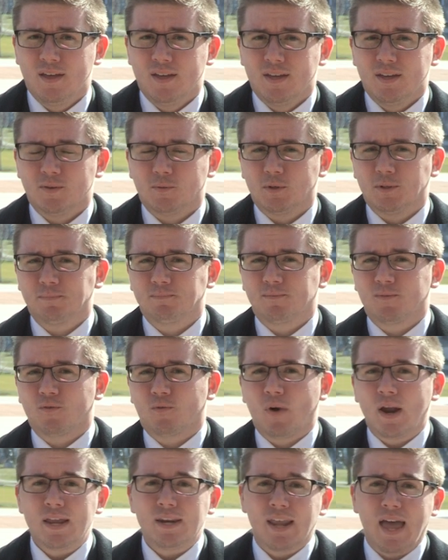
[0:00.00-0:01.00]
Well,
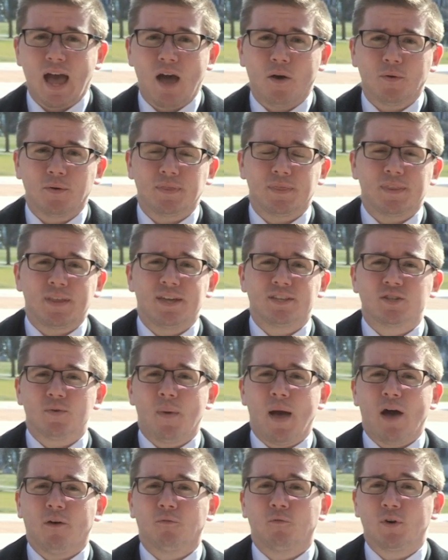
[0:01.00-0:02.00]
right now, it's
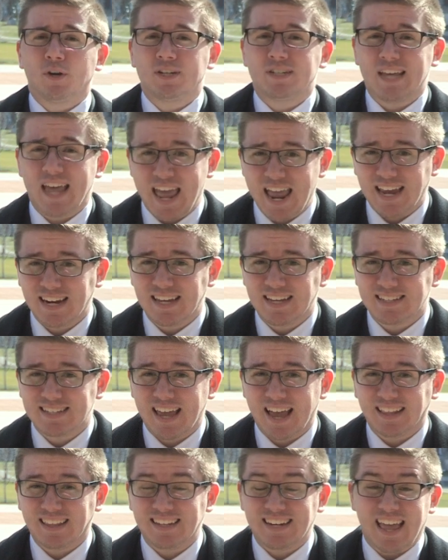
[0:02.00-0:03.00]
about retaining
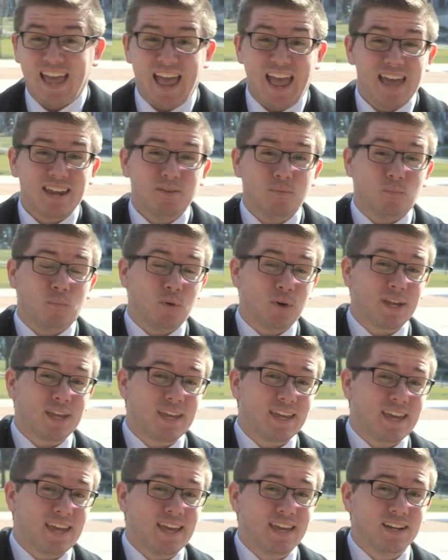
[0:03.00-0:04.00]
talent and
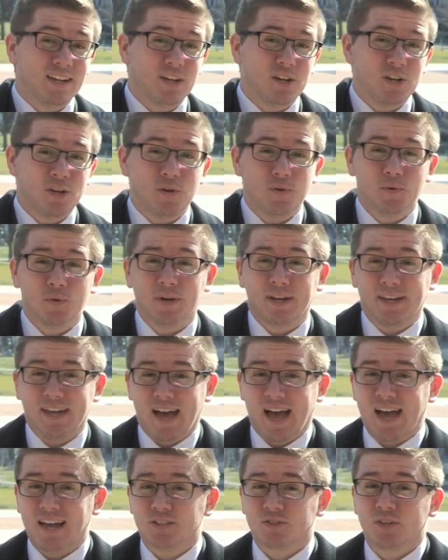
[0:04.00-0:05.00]
bringing in new
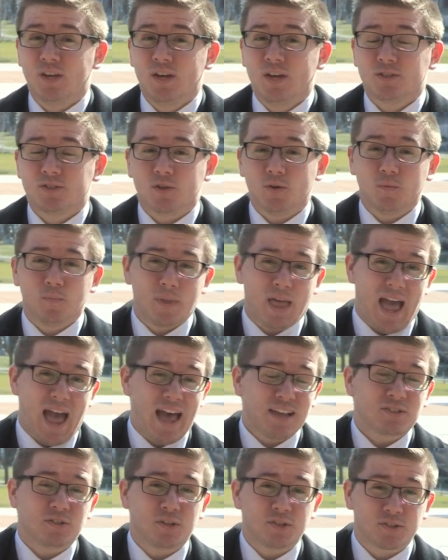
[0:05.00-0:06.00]
guys. So,
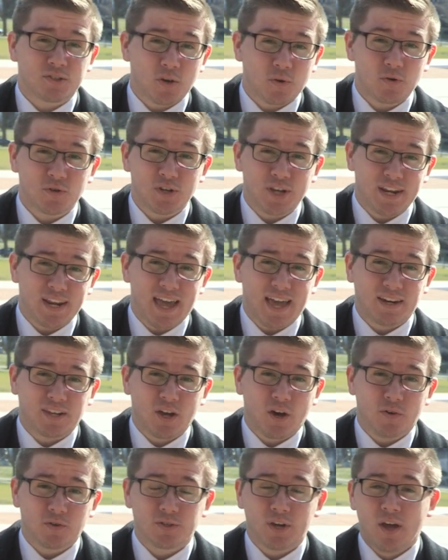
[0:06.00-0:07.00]
as an associate head
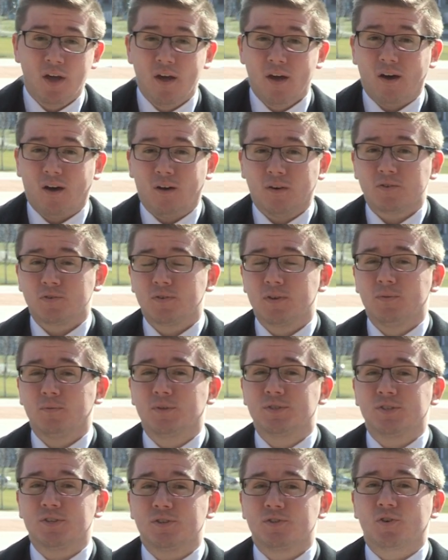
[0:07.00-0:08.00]
coach, Autry
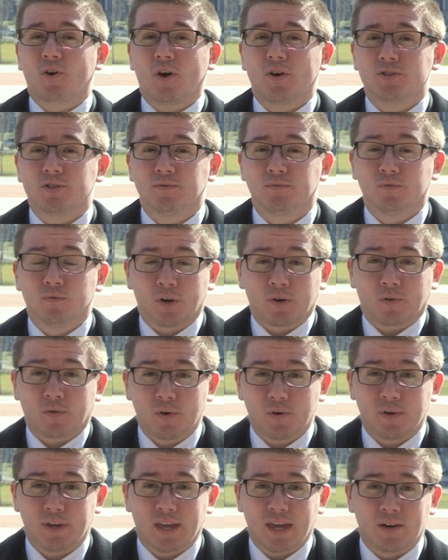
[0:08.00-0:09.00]
was in charge of
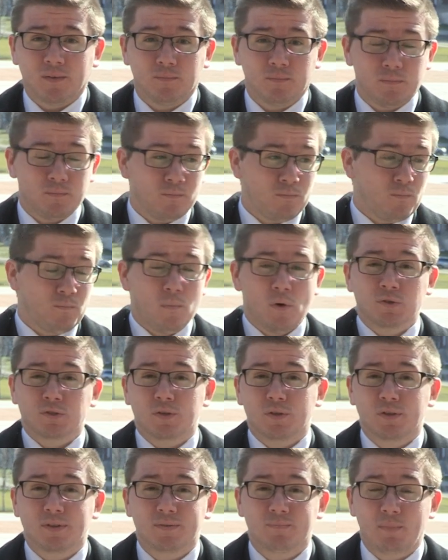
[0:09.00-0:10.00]
recruiting, and
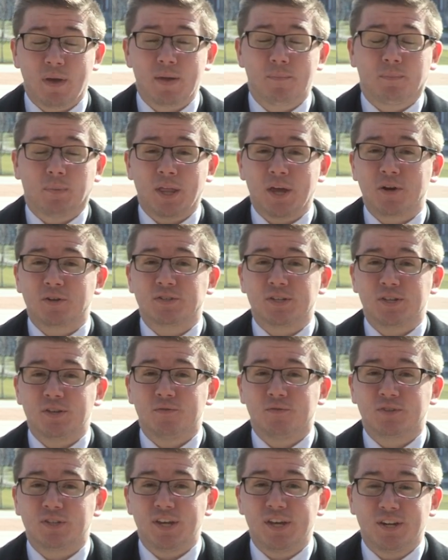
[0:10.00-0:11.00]
most of the players that
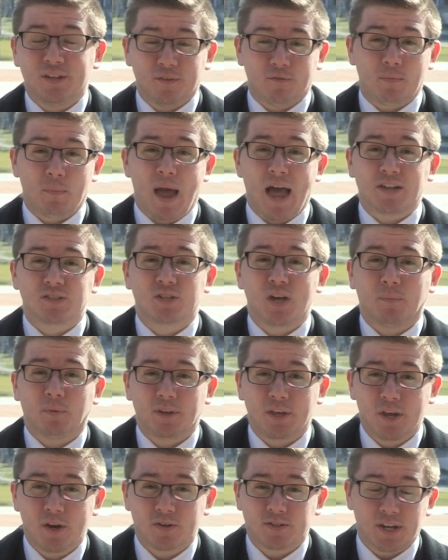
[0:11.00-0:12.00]
you've seen in the past
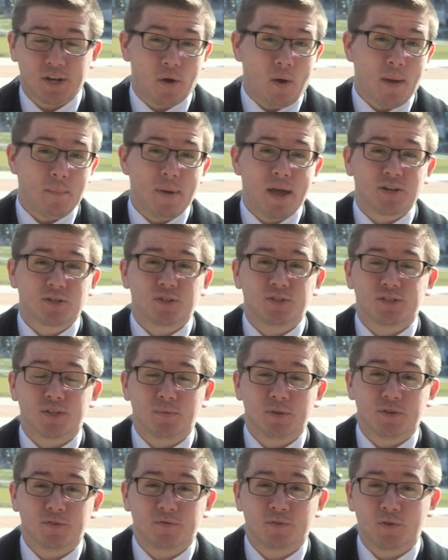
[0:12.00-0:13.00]
couple of years, I know I mentioned some
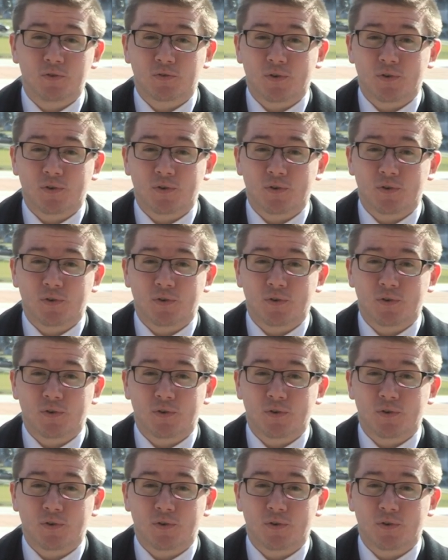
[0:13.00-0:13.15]
of those future